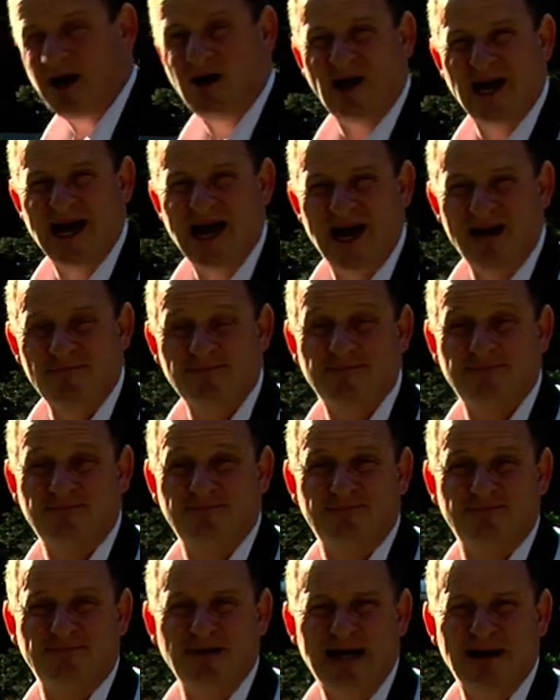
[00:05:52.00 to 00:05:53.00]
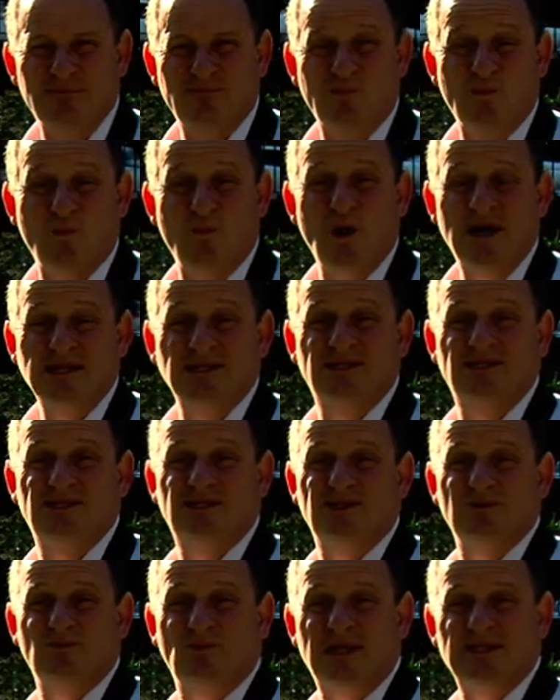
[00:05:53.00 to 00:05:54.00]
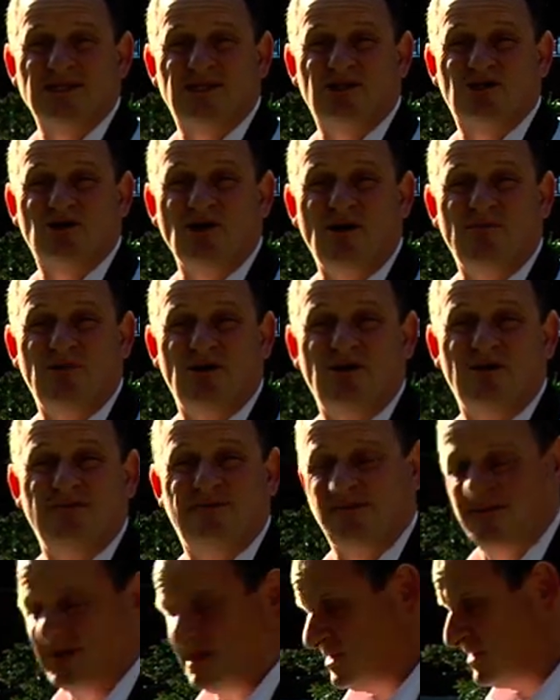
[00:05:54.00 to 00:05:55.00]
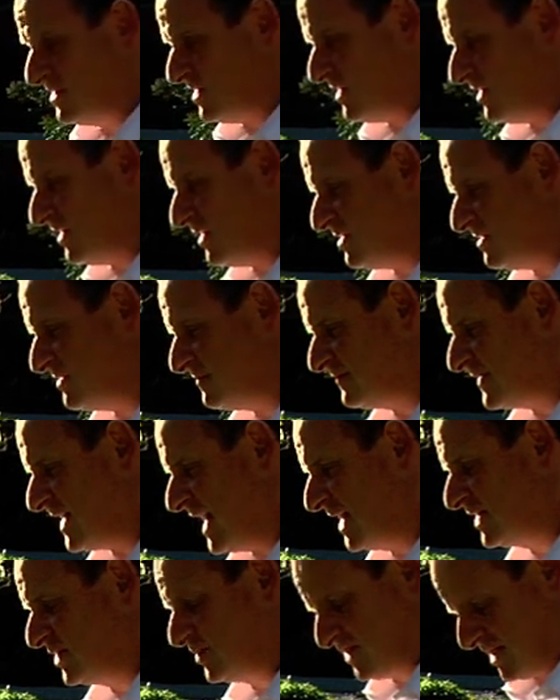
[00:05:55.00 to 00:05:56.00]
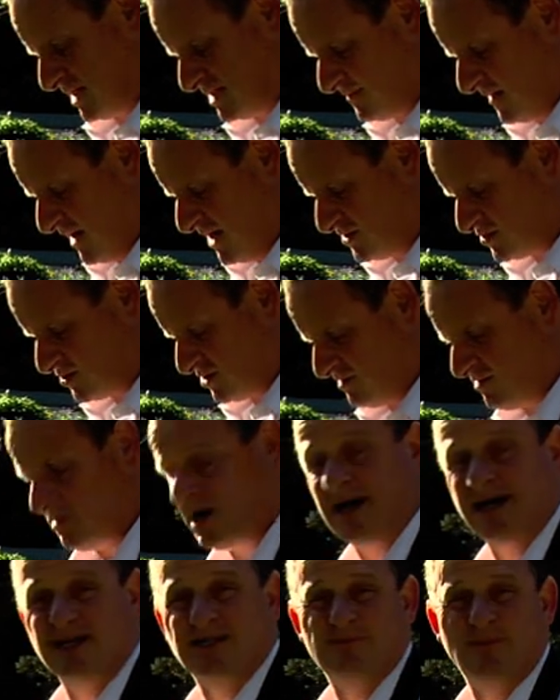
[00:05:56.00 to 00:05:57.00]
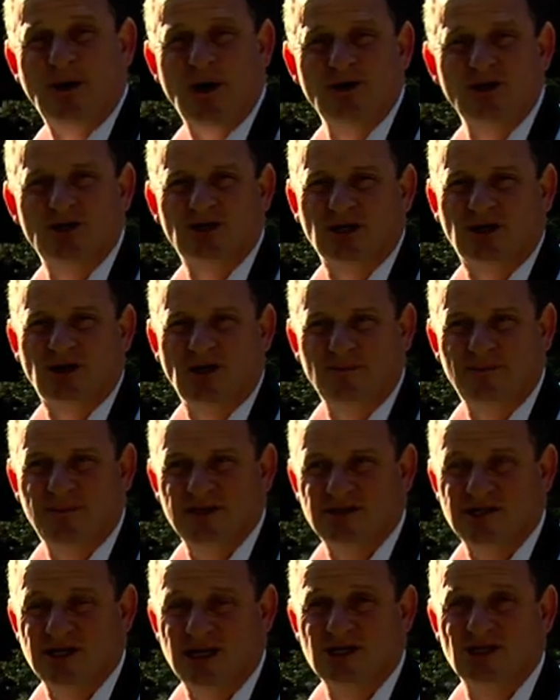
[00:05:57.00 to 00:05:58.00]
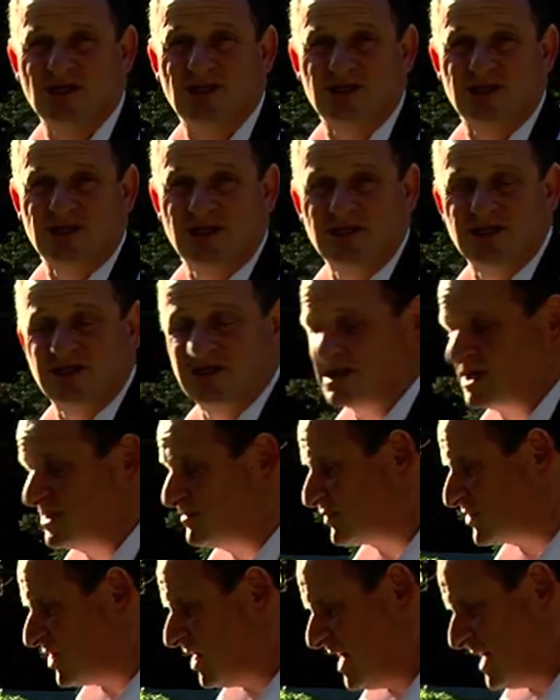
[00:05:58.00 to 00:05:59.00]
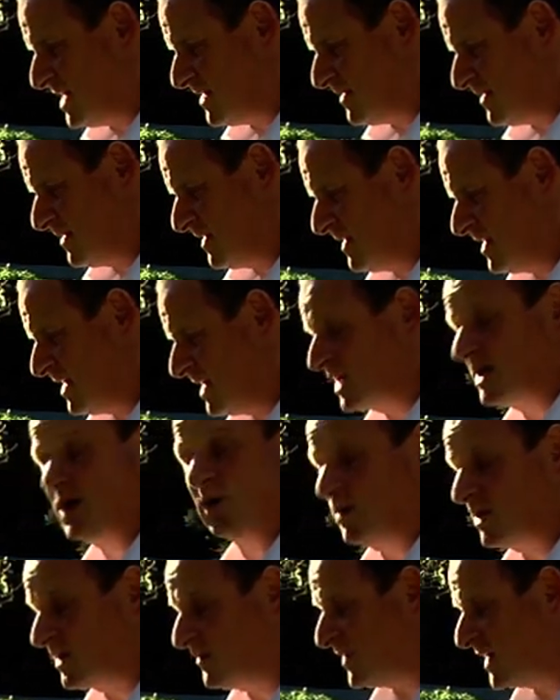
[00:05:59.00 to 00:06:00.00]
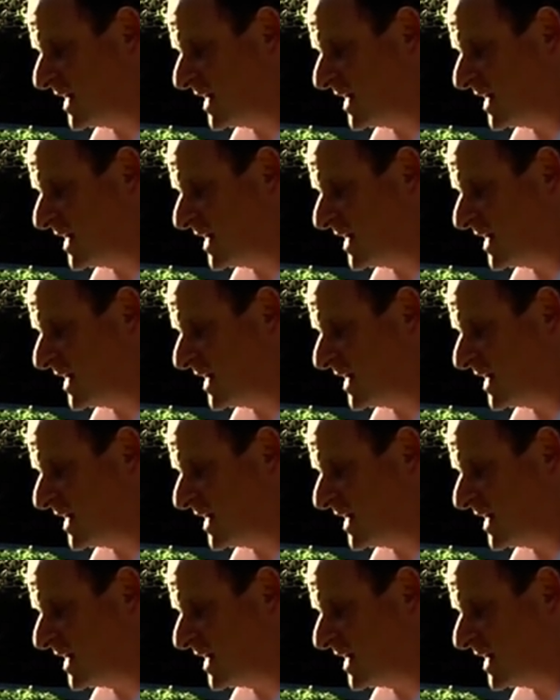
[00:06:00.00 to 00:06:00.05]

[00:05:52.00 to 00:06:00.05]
I have one stop of underexposure on my exposure compensation, because it is so bright, and I want to